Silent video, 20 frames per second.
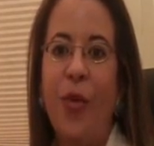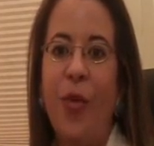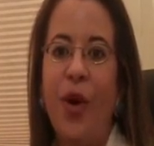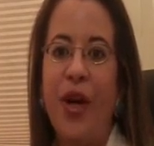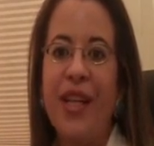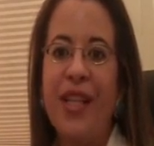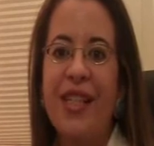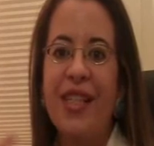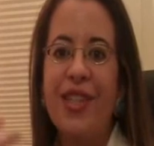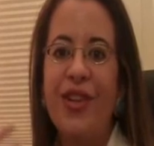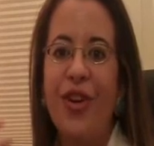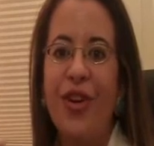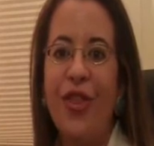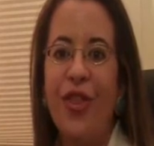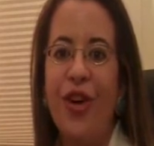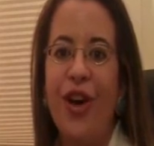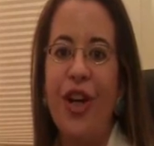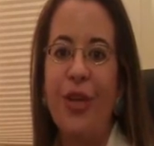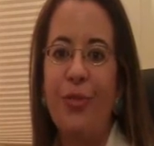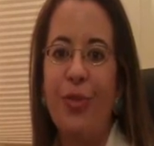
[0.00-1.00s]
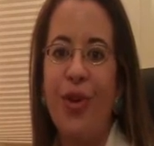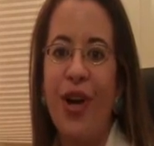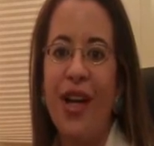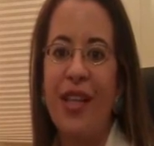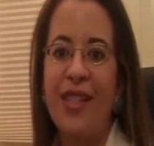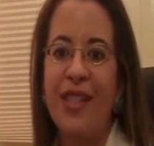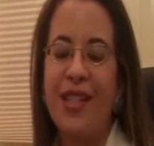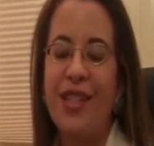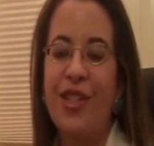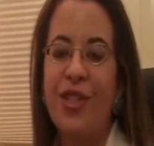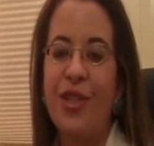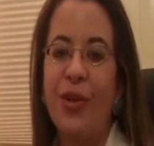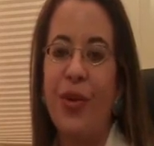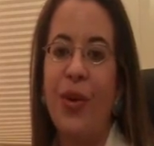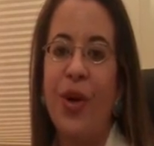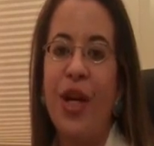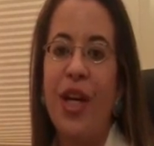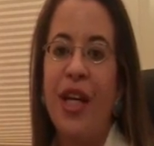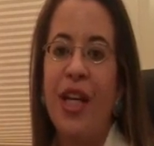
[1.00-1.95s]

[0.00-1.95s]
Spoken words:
What is your thought process? So